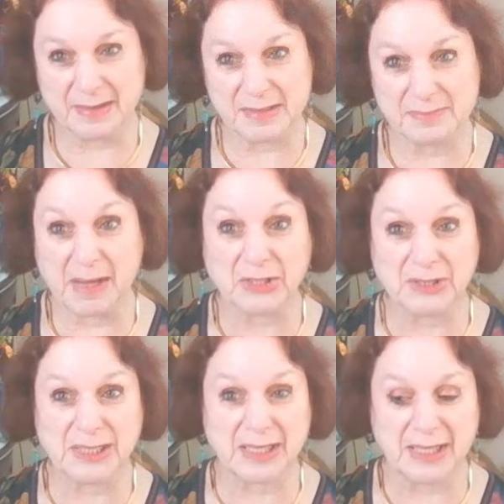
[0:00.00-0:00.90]

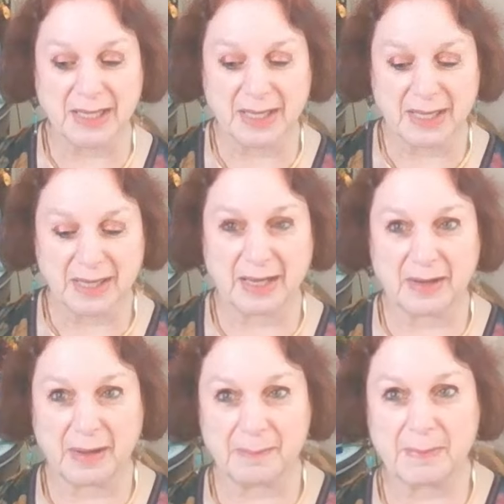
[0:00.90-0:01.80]
especially
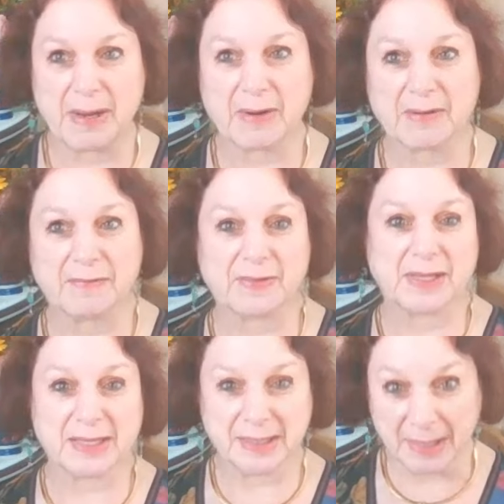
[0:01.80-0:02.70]
preparing for
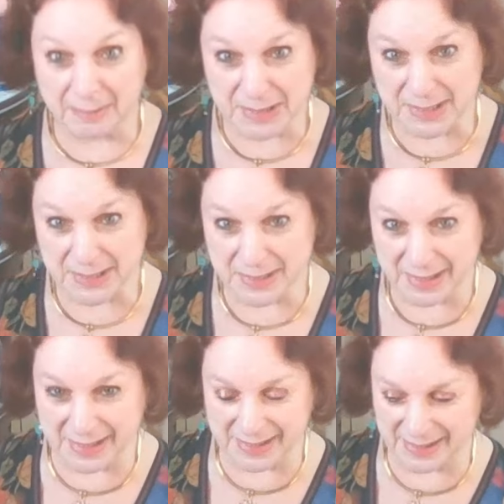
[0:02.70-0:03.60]
the eclipse.
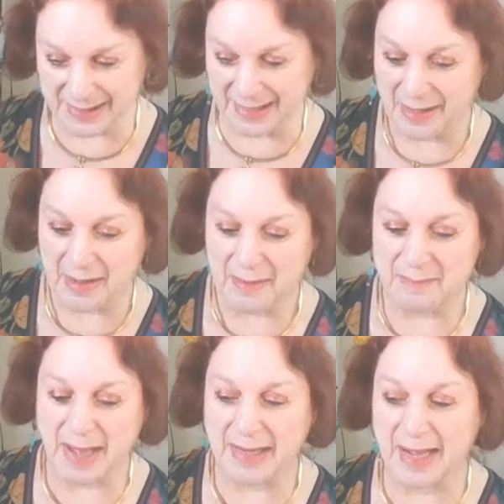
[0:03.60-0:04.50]

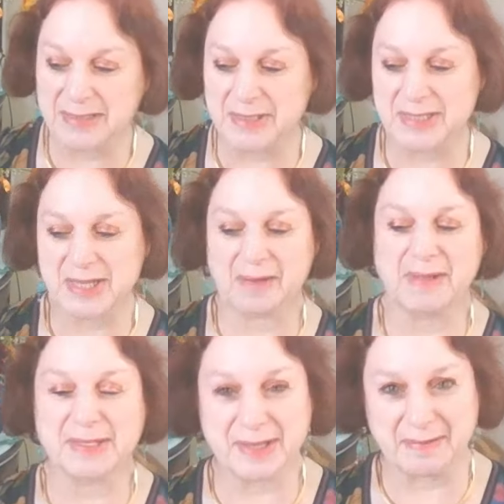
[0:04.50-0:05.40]
My guides just tell
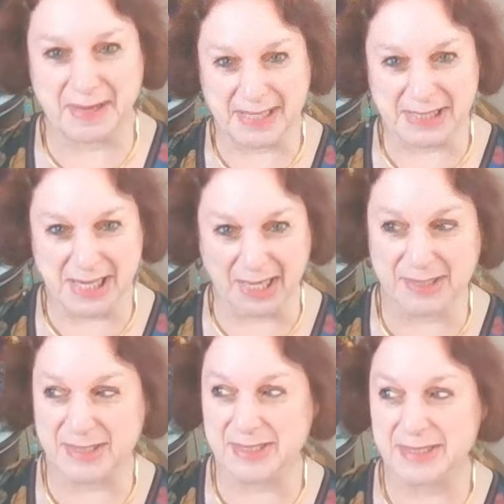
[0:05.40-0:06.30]
me it's going to
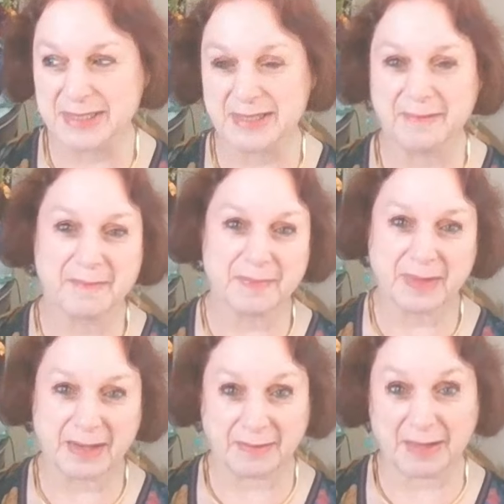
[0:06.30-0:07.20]
intense.
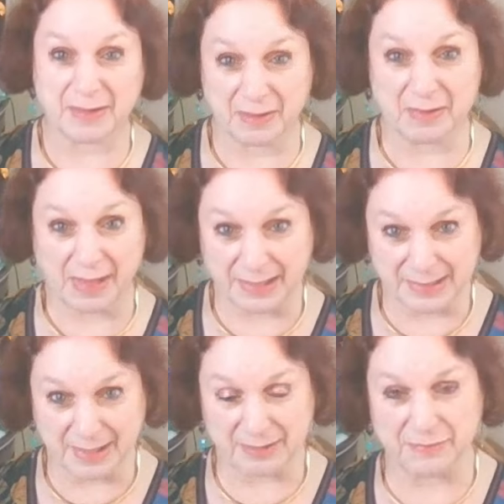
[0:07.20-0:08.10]
Kind of like, you know, I
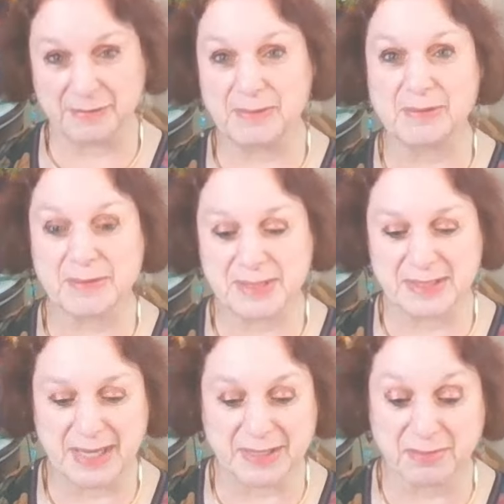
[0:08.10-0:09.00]
said the full moon was
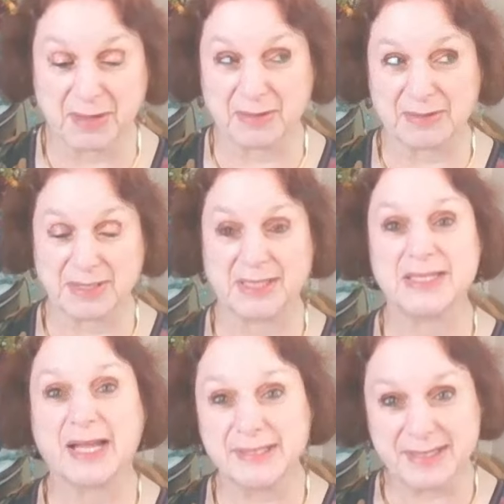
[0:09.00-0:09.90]
intense. Well, there's an
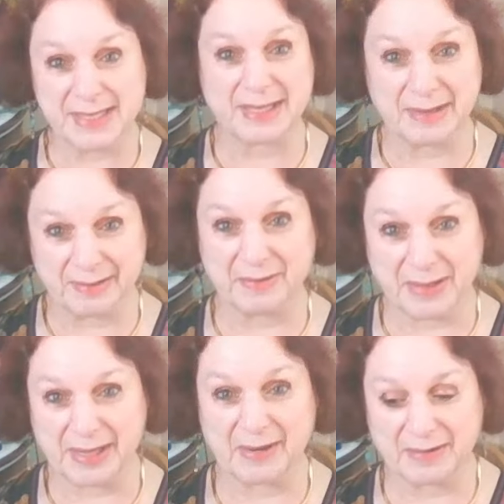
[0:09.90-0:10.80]
intensity
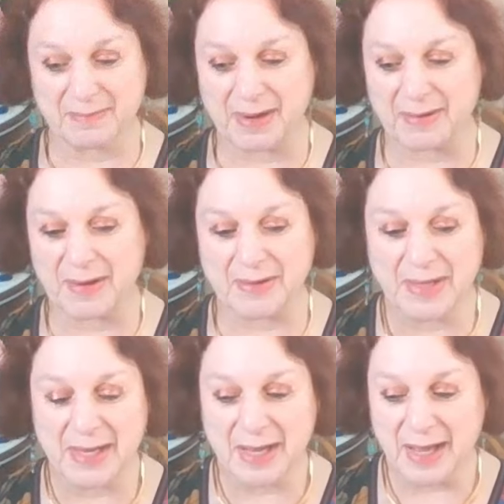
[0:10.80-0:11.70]
really here tomorrow.
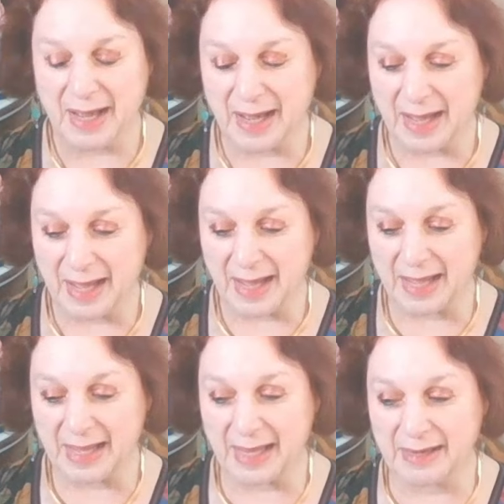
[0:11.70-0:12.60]

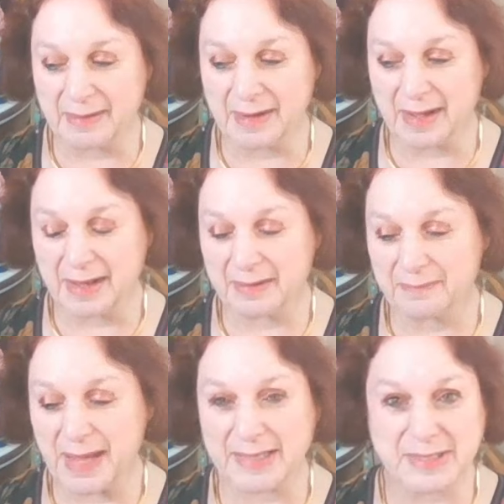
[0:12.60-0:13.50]
In
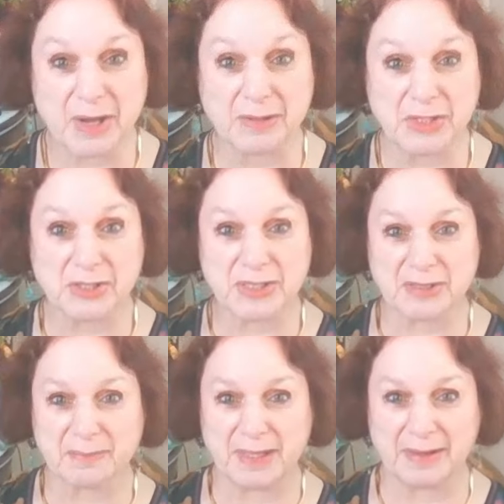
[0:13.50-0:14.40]
past cultures,
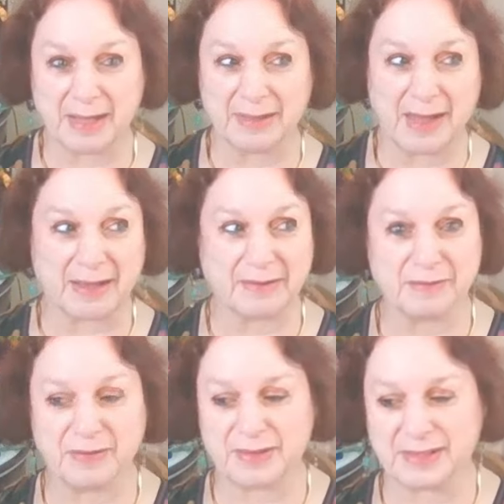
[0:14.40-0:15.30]
there had been a lot of